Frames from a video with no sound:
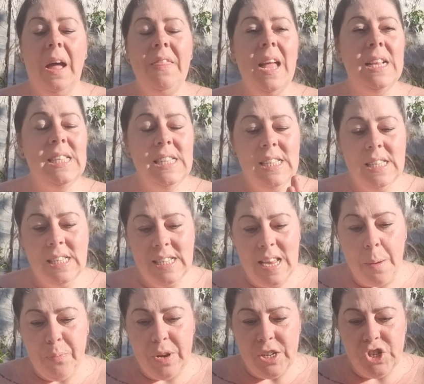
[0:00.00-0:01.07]
And then
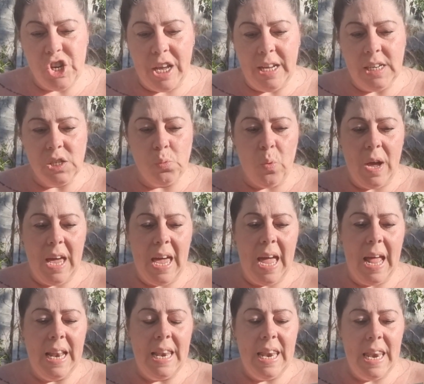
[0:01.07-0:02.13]
separate drinks
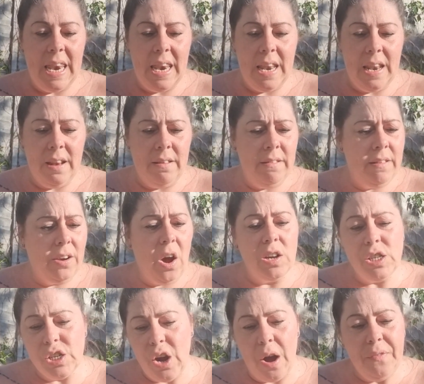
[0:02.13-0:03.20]
were
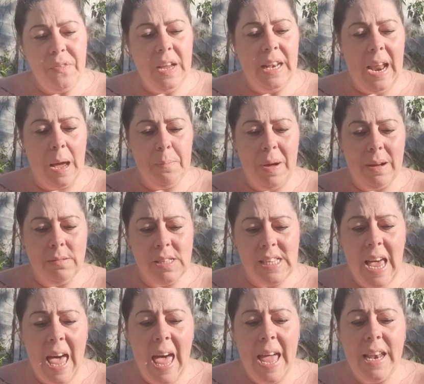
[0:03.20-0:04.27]
Costa Coffee,
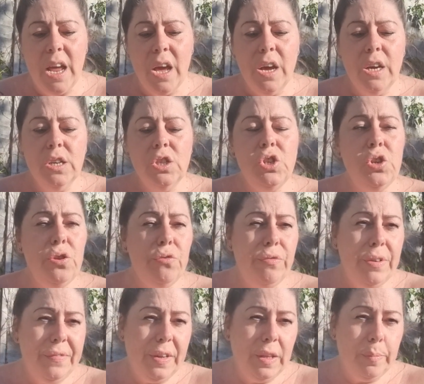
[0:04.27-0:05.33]
£9.10. 2
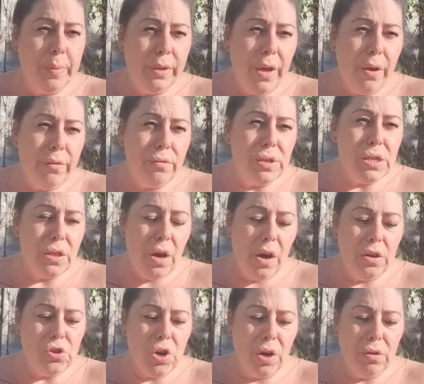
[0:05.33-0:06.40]
refillable Cokes at the
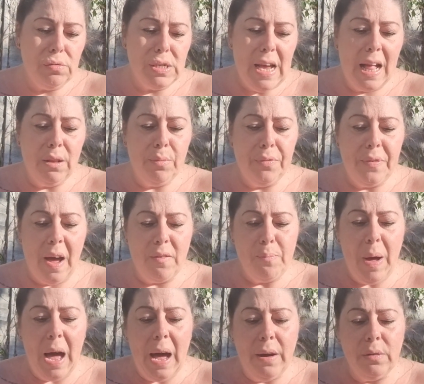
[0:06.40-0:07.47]
Hard Rock Hotel were
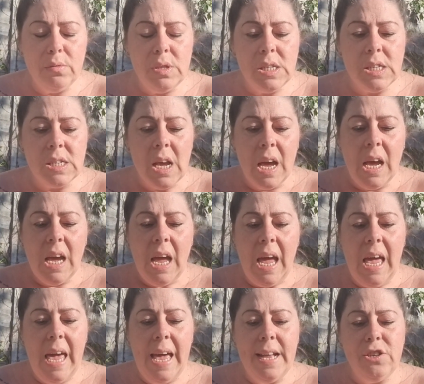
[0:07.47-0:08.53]
£5.
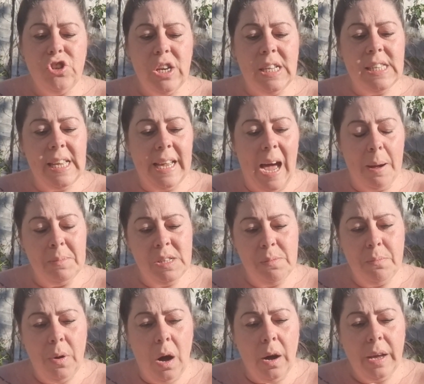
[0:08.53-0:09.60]
Drinks in
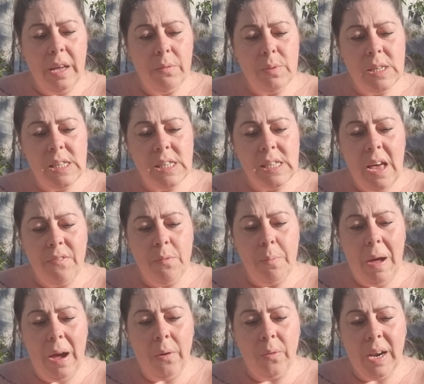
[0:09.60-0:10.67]
Camden Market was
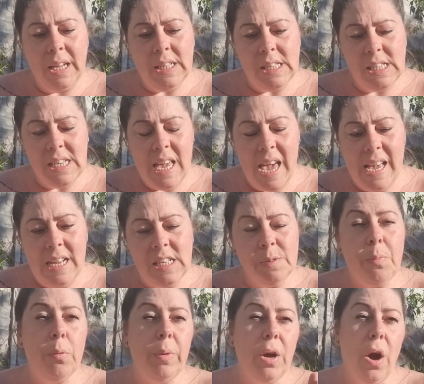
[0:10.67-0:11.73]

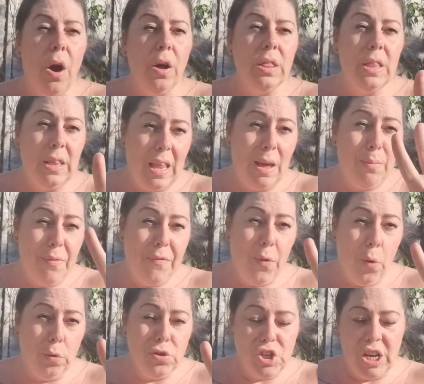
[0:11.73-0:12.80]
£7.98, but they were
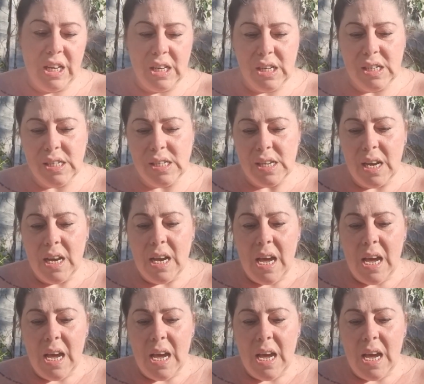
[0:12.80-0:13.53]
4 drinks.